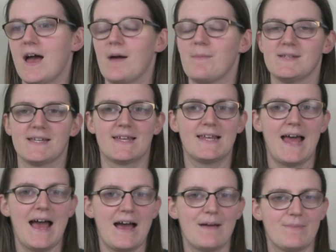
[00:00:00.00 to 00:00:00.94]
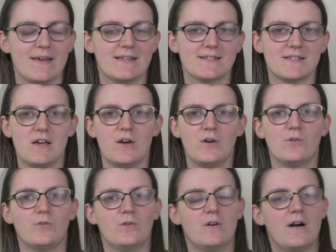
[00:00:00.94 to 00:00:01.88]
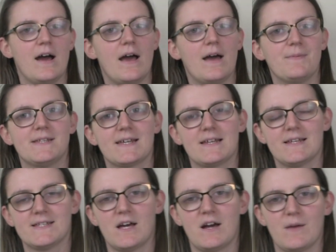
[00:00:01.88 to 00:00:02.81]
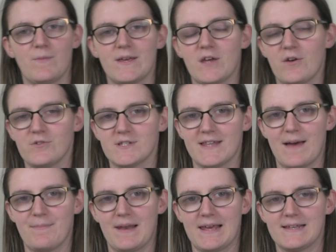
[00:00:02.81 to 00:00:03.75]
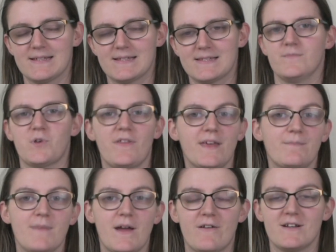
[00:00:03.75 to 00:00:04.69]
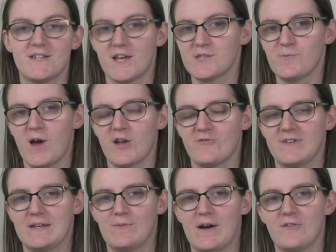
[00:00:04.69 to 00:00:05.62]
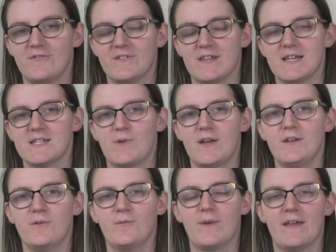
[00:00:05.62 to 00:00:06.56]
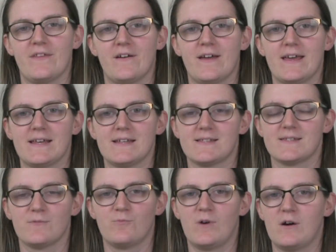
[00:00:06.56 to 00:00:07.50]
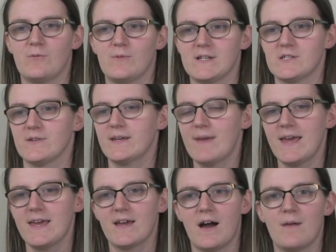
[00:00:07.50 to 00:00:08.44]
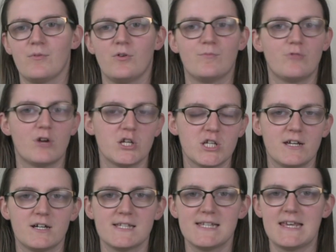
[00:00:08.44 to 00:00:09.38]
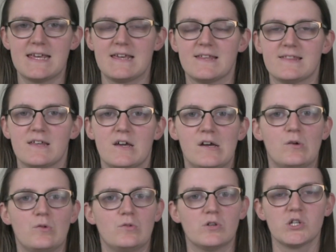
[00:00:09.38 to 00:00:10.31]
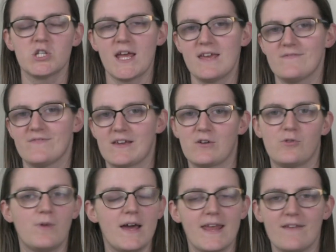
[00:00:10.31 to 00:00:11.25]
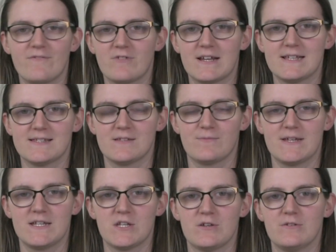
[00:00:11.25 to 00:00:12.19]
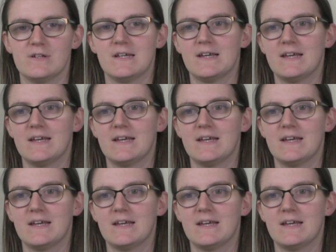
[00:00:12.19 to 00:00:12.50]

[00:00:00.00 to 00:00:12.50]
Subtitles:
a particular habit or a particular time we go to that place. So I think mirror does work really well for this one, whether it's while we're doing makeup or brushing our teeth or shaving or whatever it is that we do